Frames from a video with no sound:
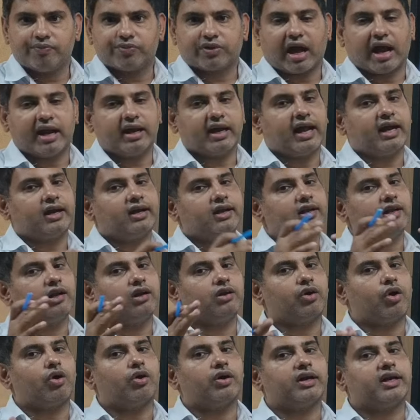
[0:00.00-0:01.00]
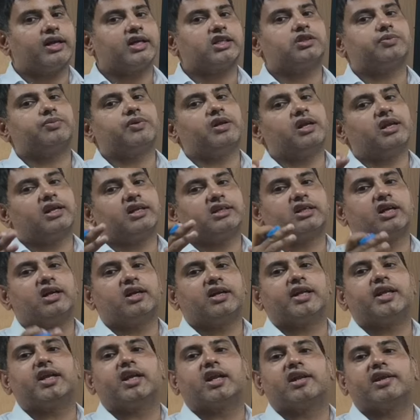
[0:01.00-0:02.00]
and adrenal cortex will result
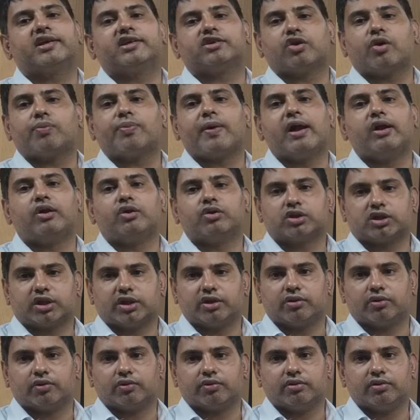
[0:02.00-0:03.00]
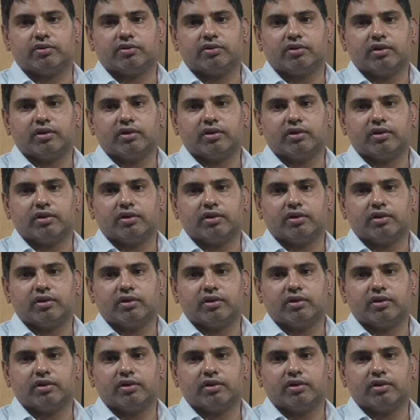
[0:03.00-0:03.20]
in release of aldosterone.